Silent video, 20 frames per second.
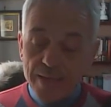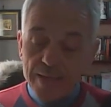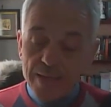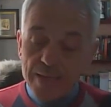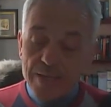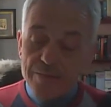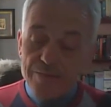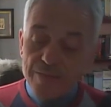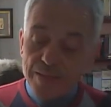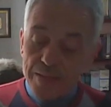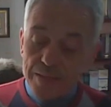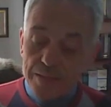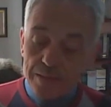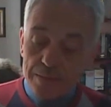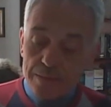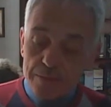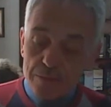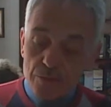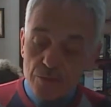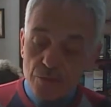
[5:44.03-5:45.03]
in
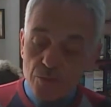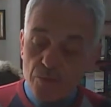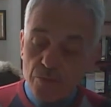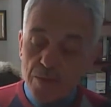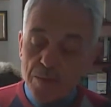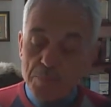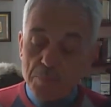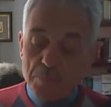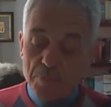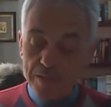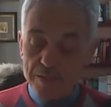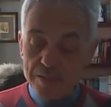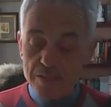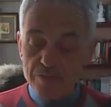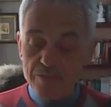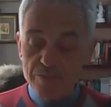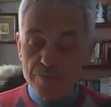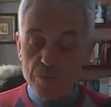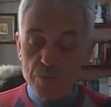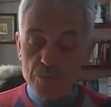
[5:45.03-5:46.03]
vacant or in
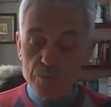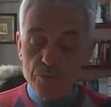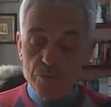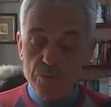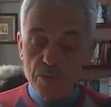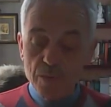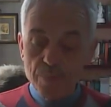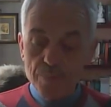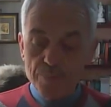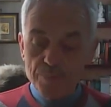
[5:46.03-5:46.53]
pensive mood,